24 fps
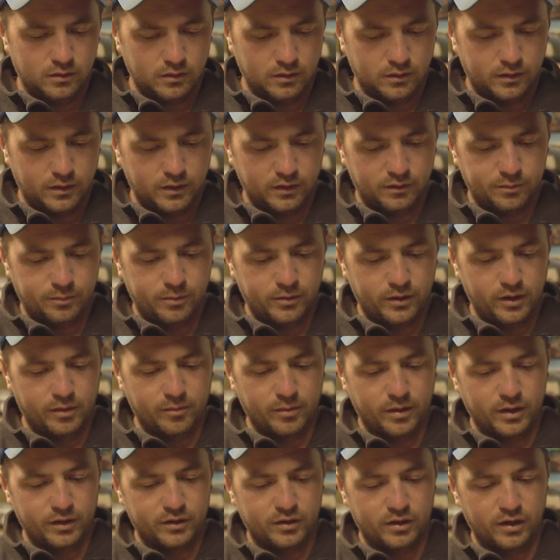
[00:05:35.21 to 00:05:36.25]
And that's pretty
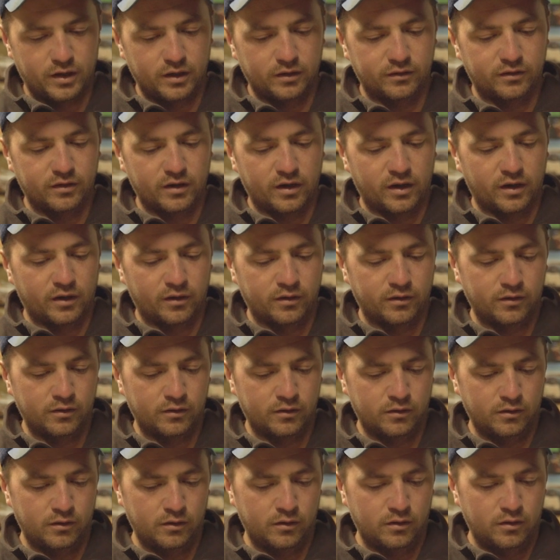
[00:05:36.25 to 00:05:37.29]
much it. So
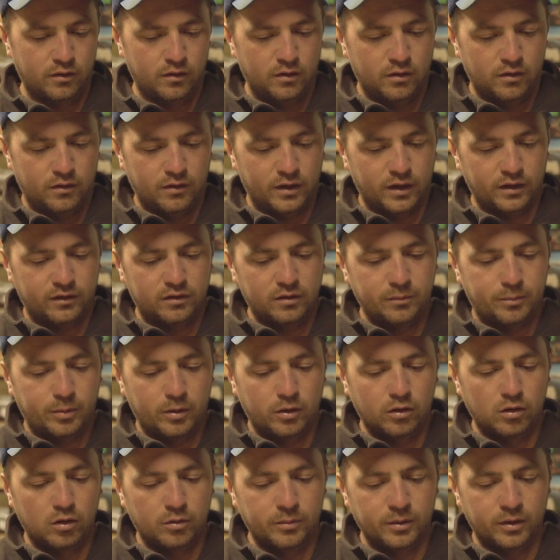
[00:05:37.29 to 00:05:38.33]
that's the
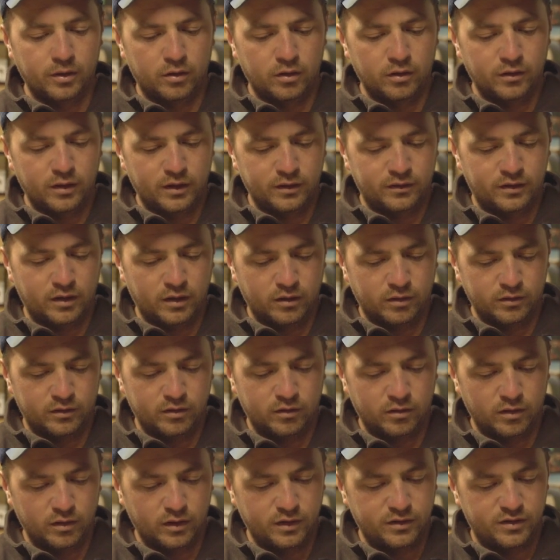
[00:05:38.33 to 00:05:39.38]
polymer knot. That's how I
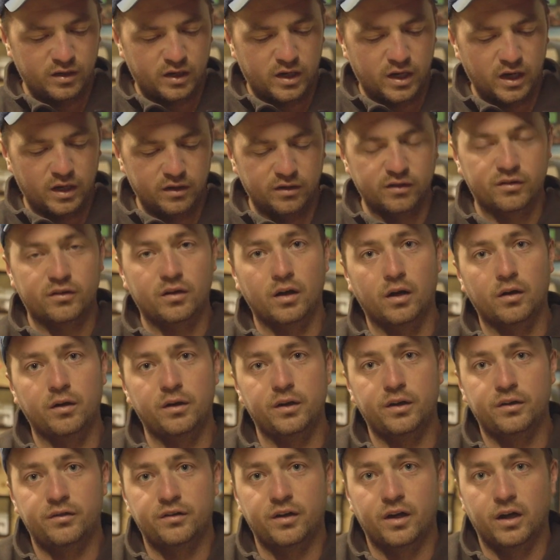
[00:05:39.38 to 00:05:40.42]
tie these. You can just go
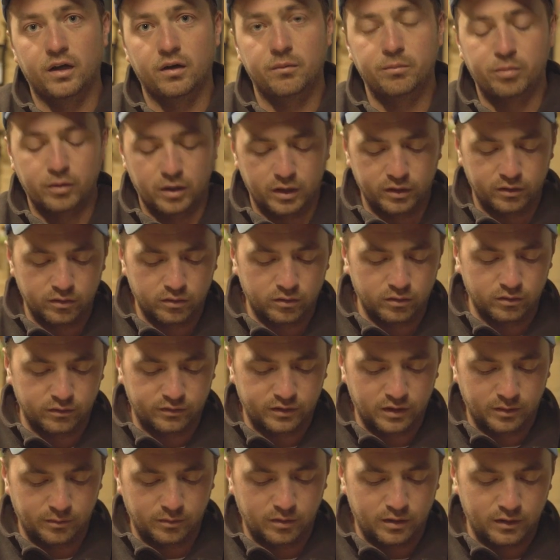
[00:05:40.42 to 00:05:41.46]
your standard blood knot or
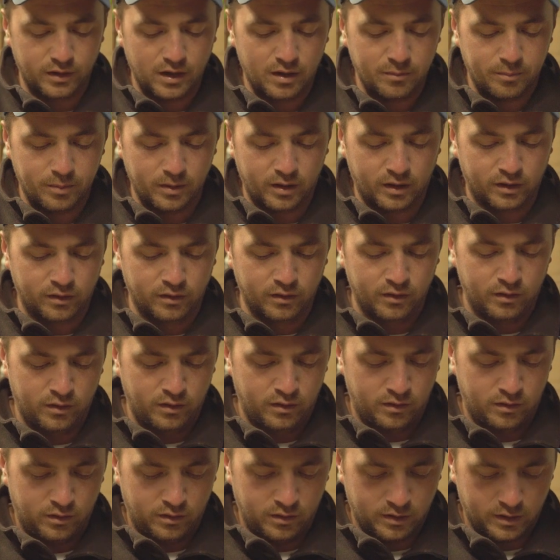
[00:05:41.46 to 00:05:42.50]
something like that, but
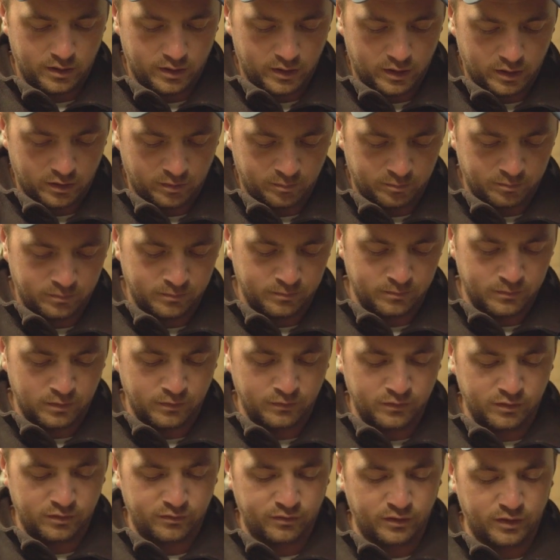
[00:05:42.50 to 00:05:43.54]

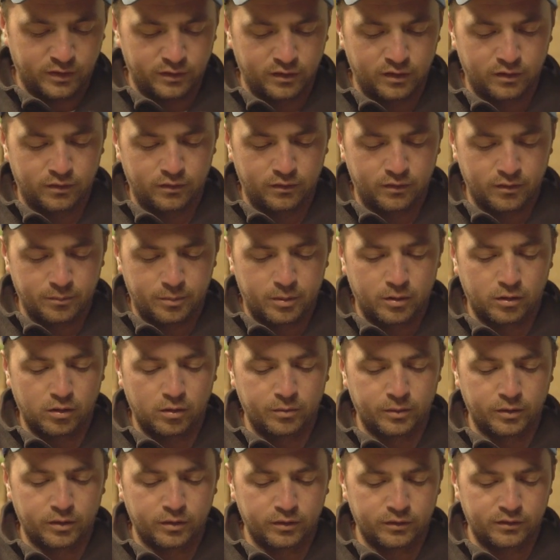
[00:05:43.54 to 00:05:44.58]
I've just found that the
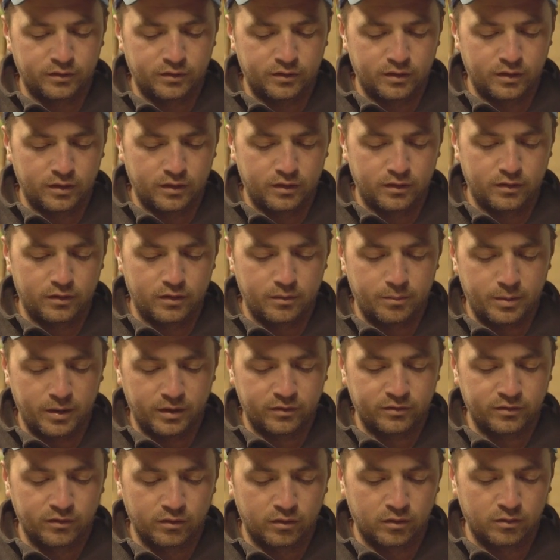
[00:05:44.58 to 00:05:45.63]
polymer knot's the
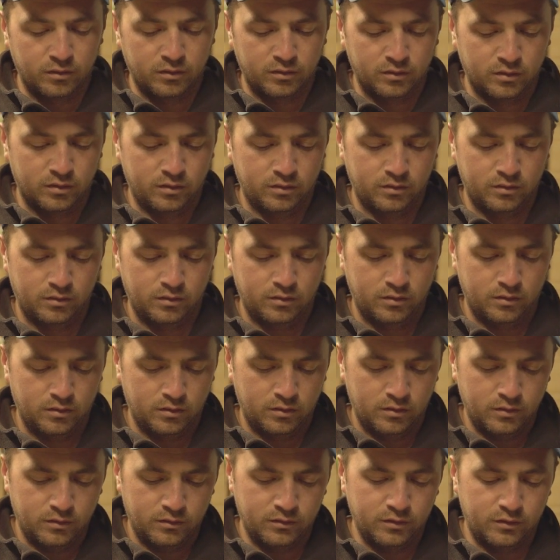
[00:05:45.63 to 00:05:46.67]
best knot
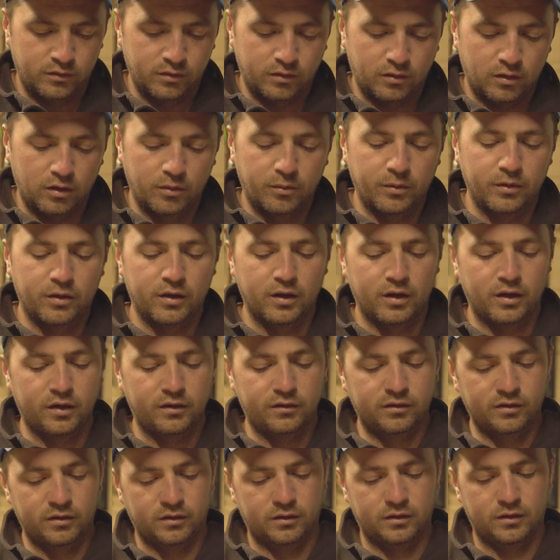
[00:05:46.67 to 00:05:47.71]
to tie with
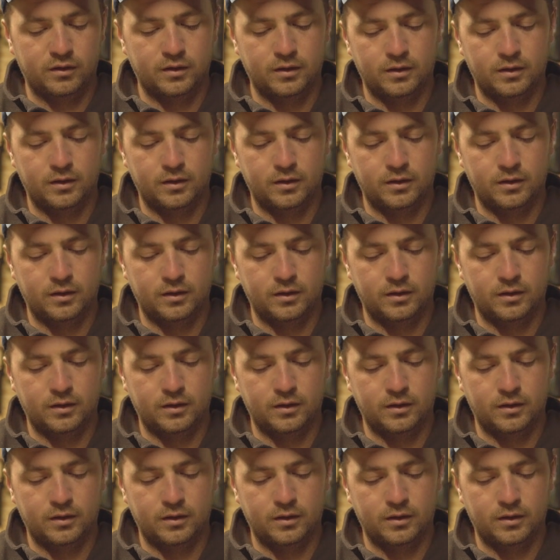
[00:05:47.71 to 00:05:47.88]
these.